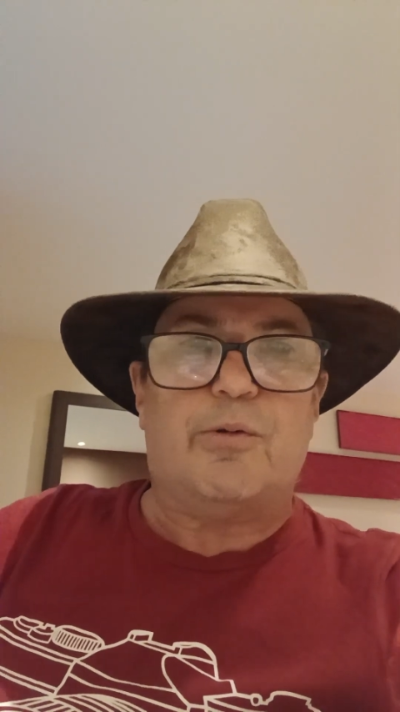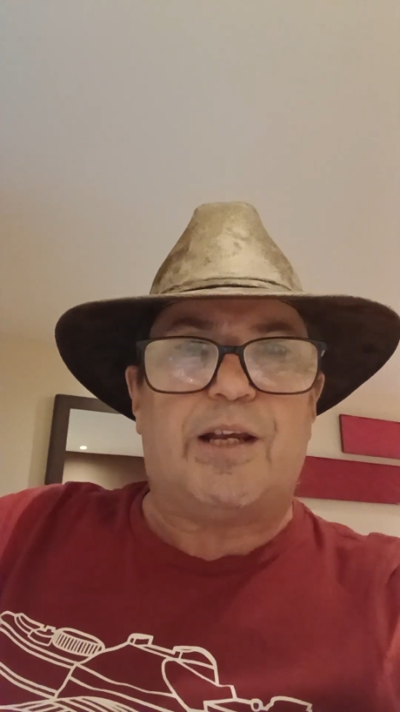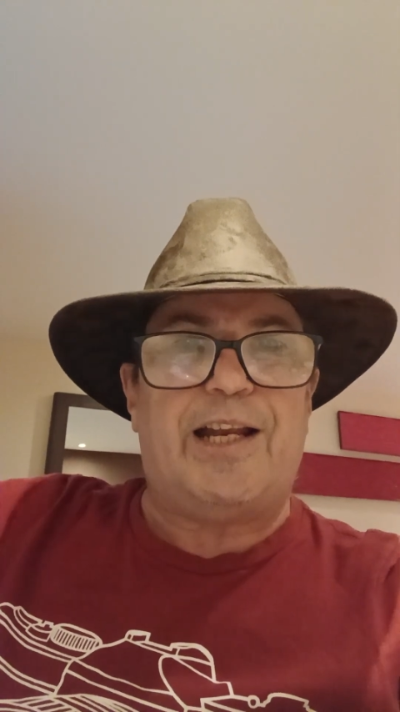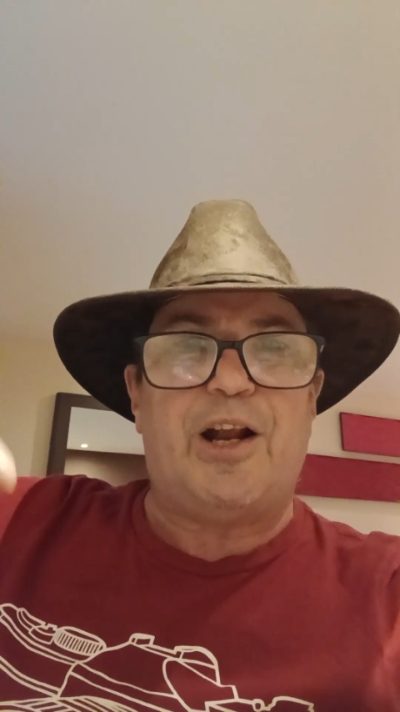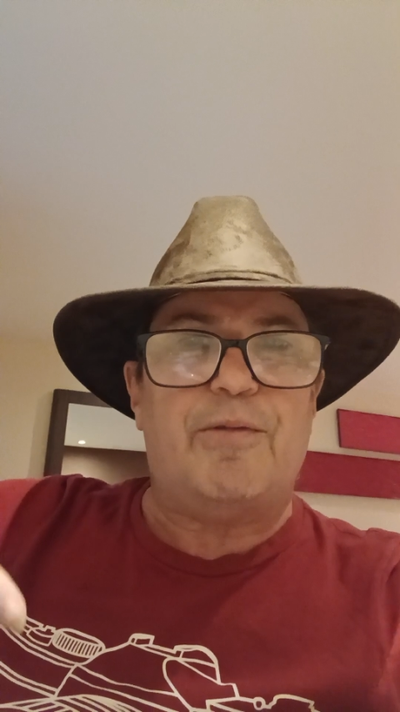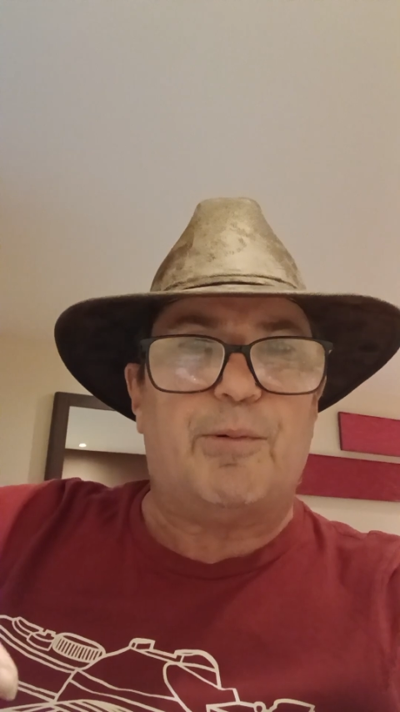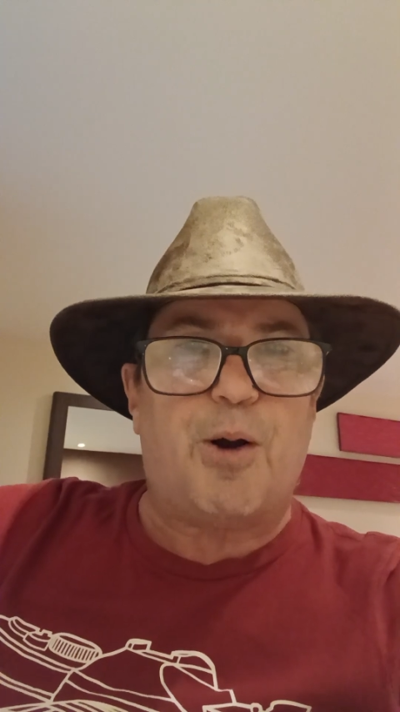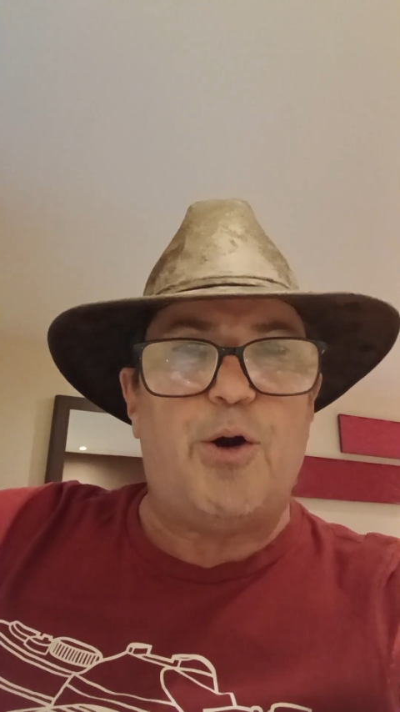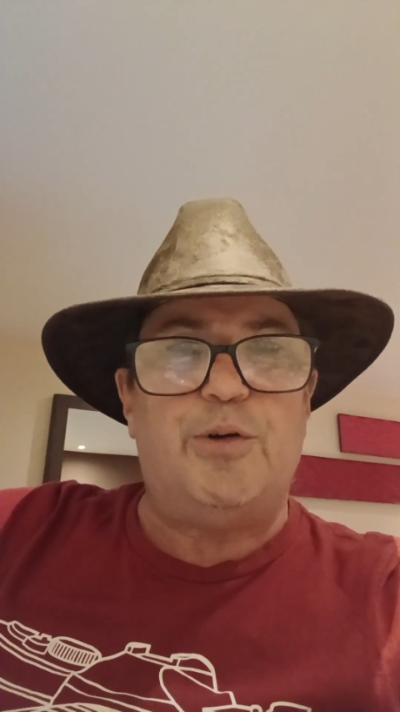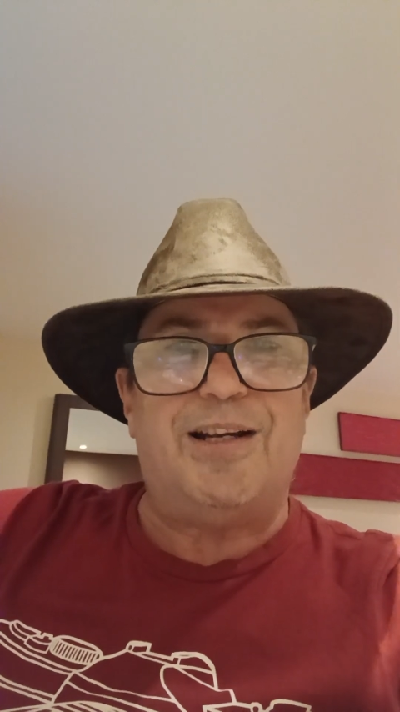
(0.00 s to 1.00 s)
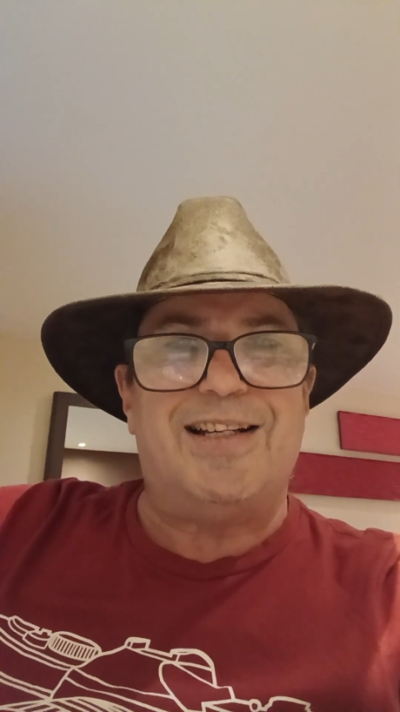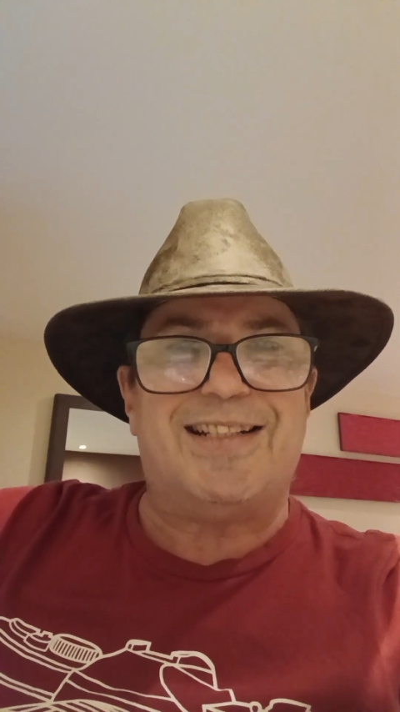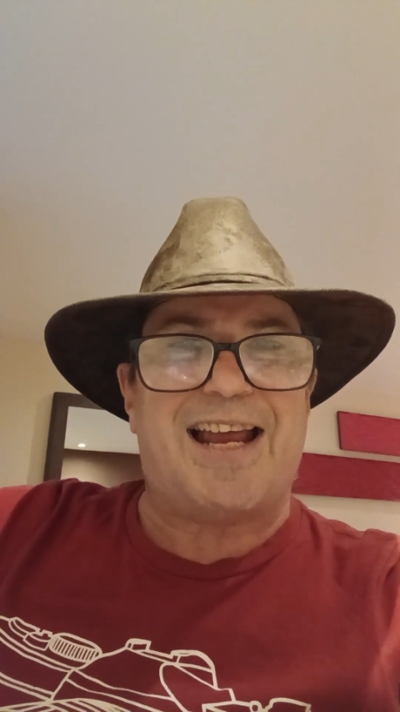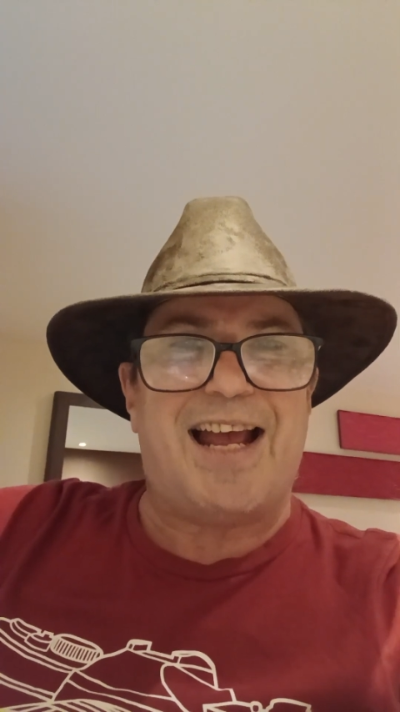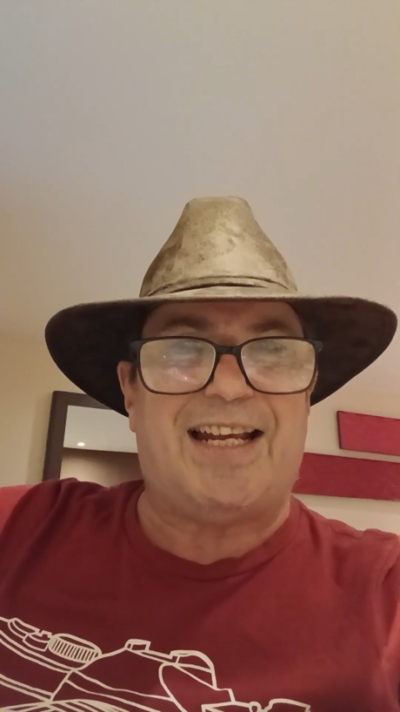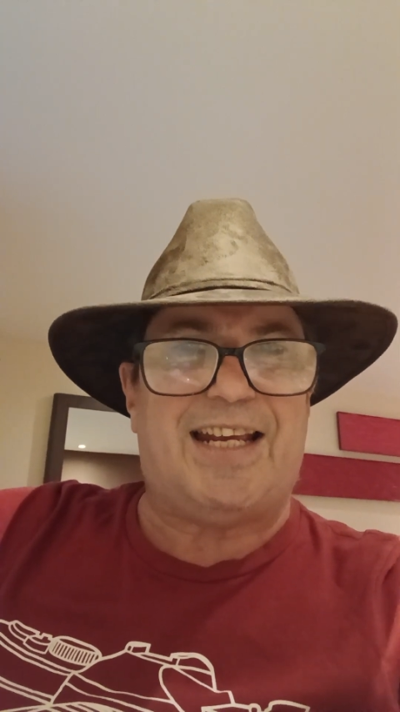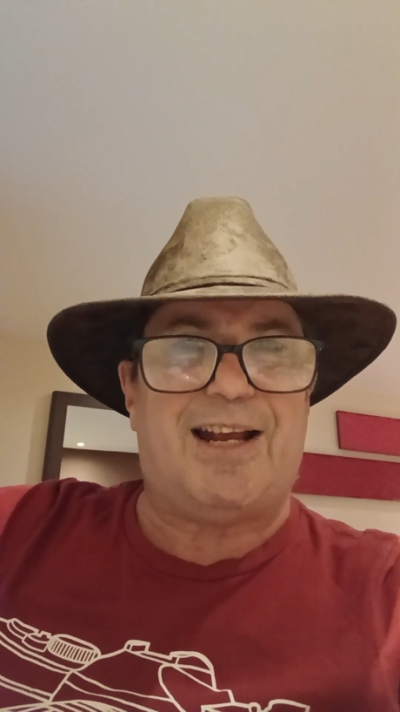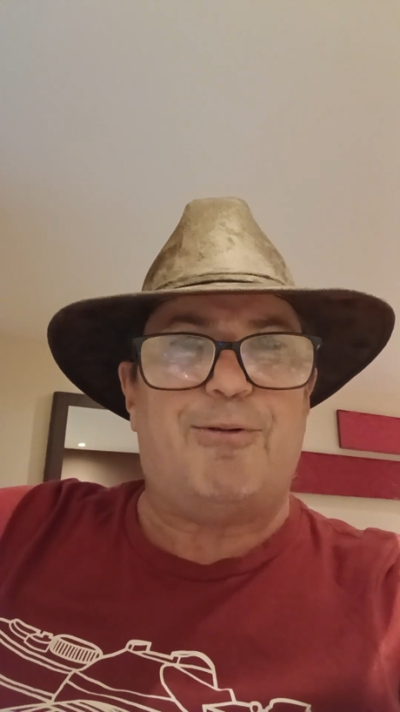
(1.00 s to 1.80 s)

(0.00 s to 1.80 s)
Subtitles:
getting over the road into Takaka